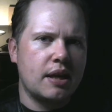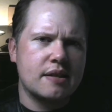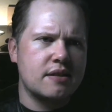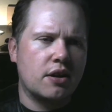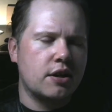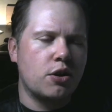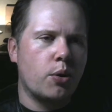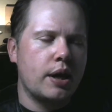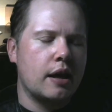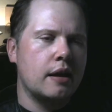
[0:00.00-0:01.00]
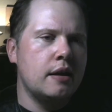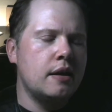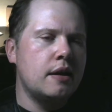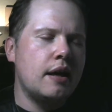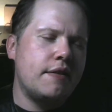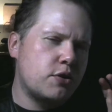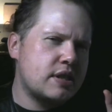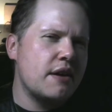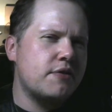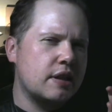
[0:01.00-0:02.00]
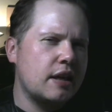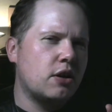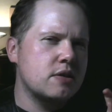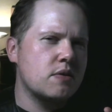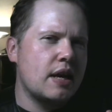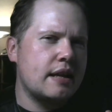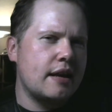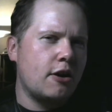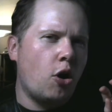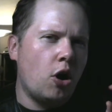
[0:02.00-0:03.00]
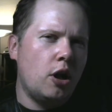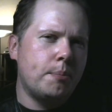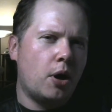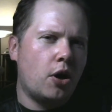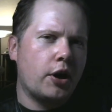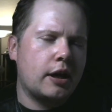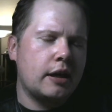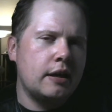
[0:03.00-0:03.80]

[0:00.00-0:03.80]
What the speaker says: It's not annoying, and there's definitely also that hallmark